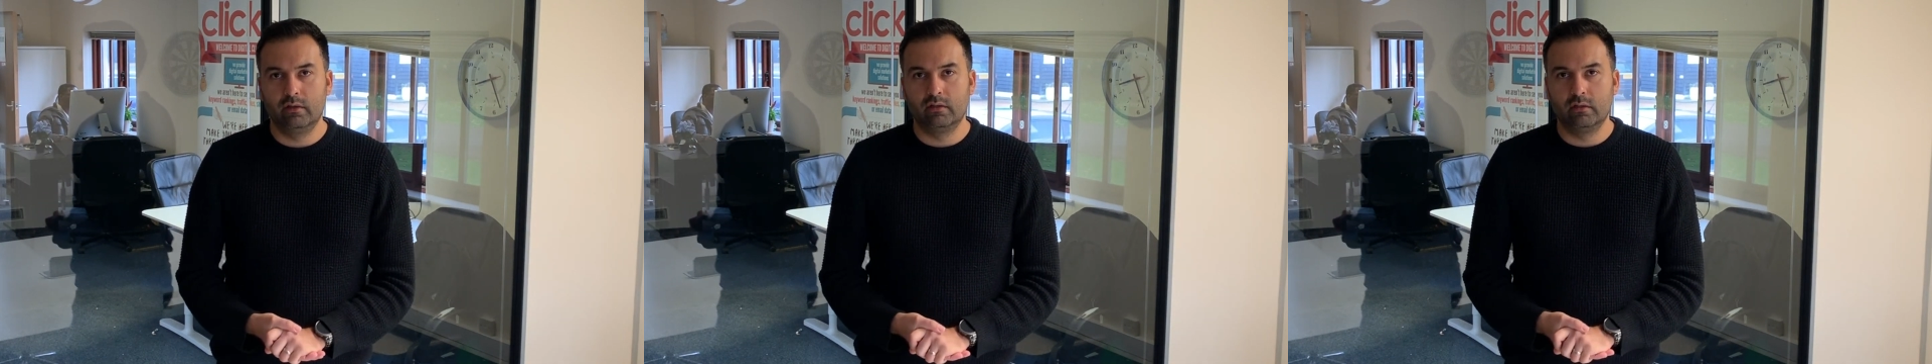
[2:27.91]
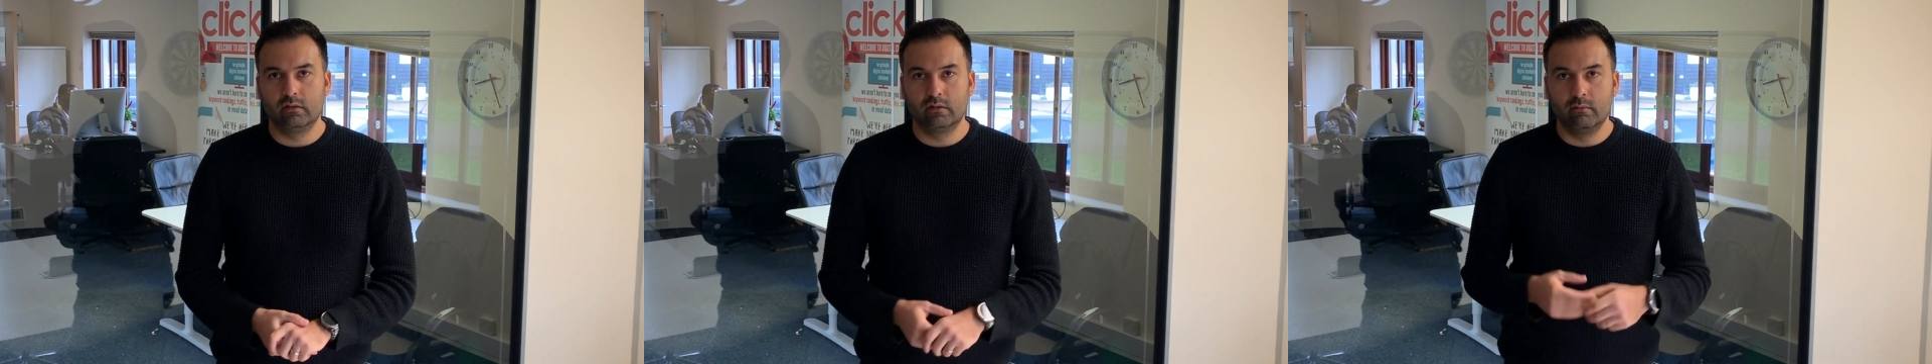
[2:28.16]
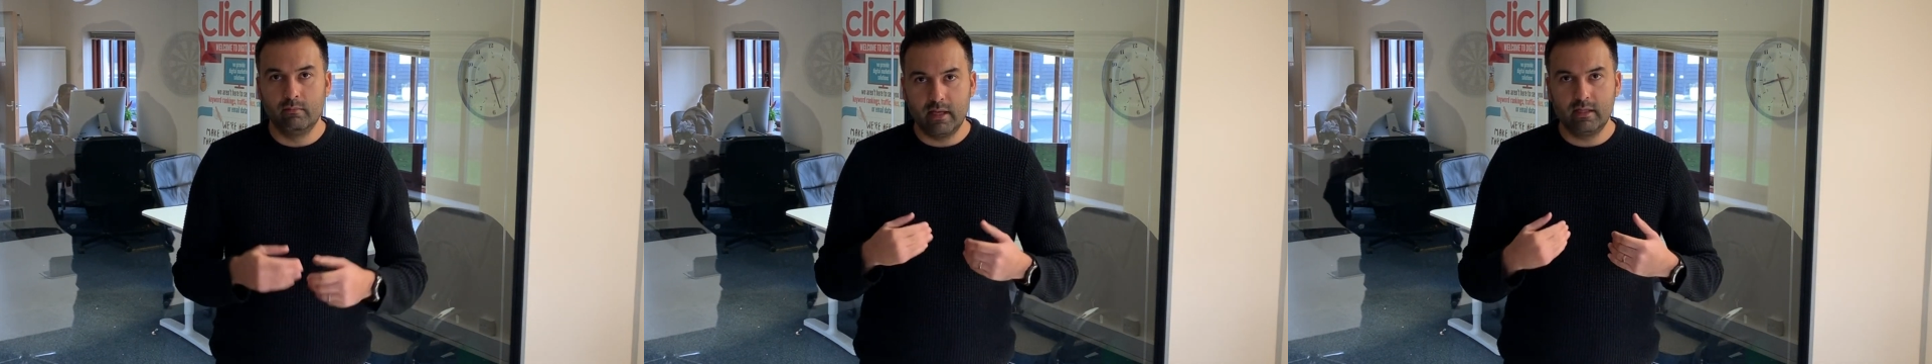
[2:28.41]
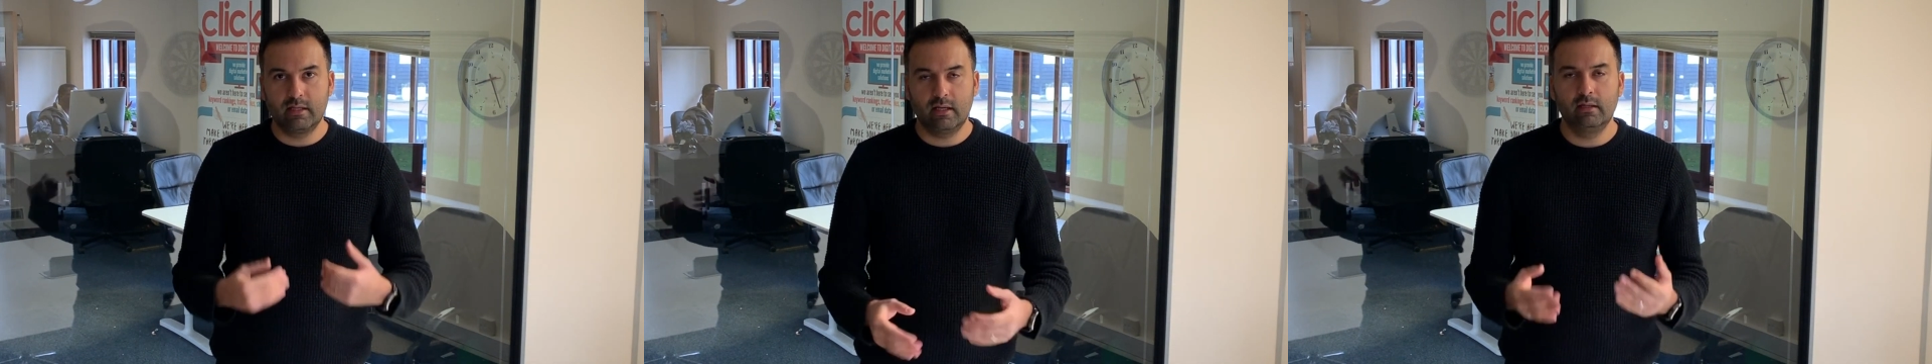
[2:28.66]
to
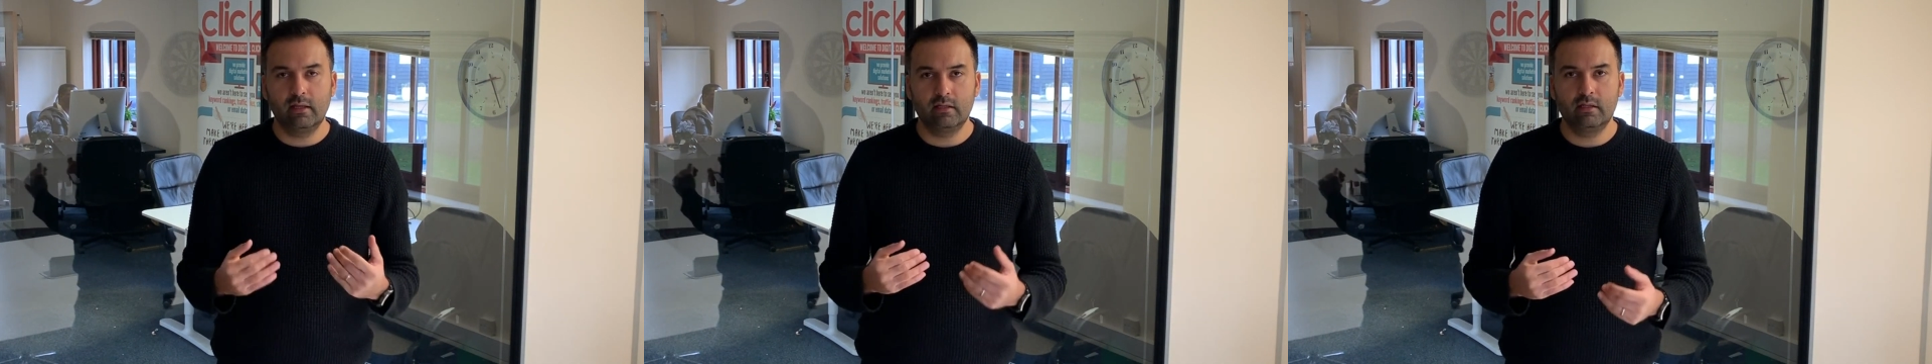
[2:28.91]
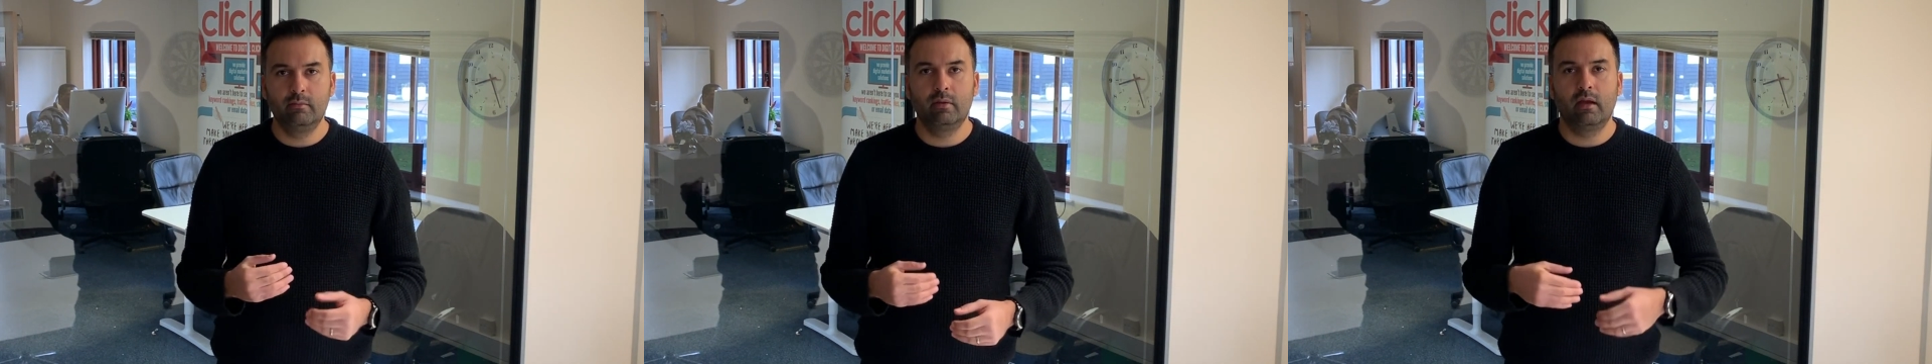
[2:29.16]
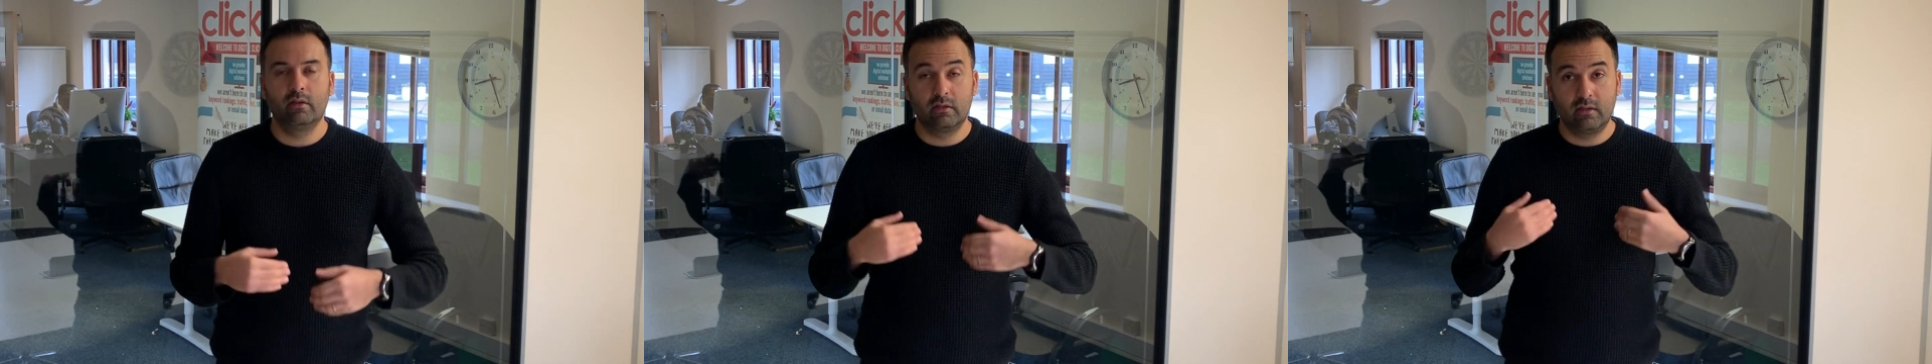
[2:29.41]
maintain that CPA and to